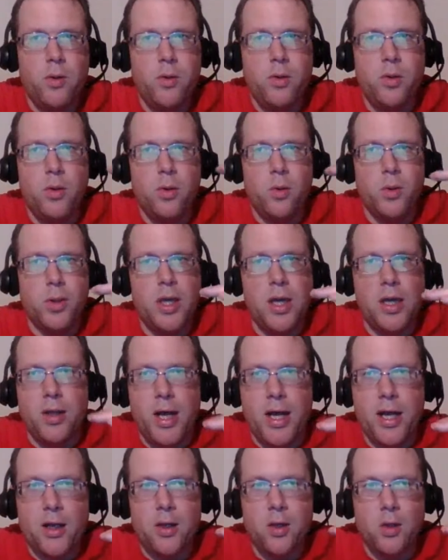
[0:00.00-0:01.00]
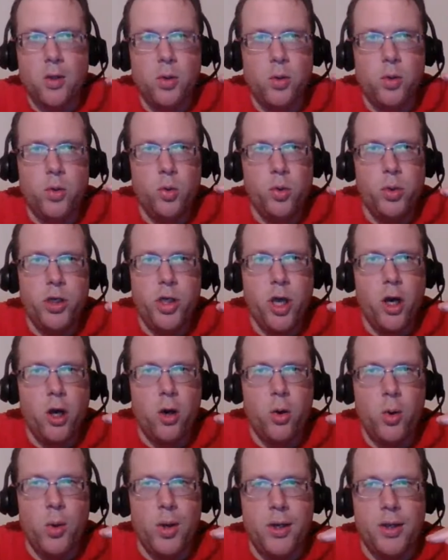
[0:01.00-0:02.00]
don't get like
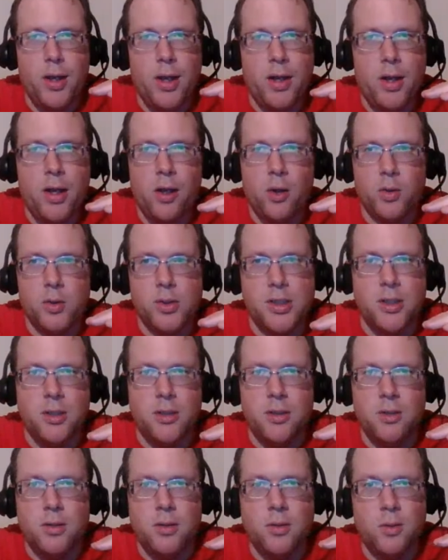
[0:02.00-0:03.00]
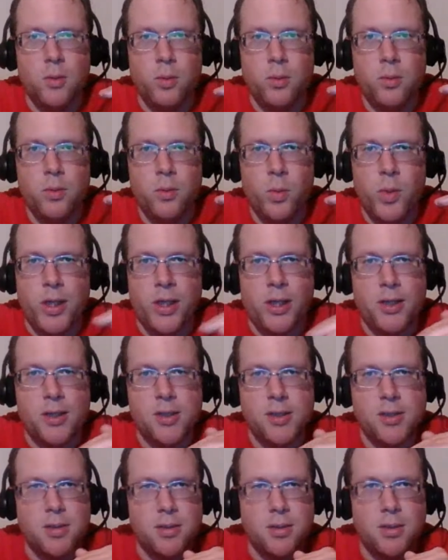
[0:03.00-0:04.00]
Julio and Hilton
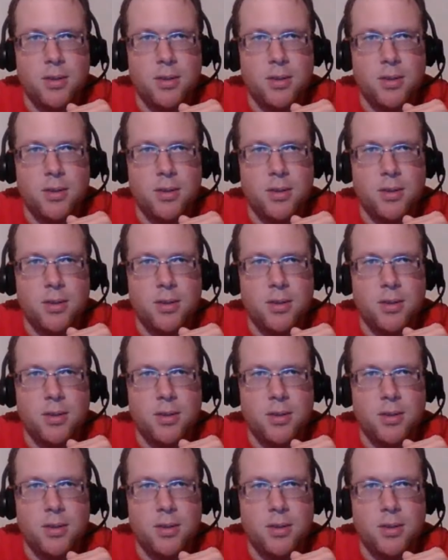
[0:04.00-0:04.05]
weeks,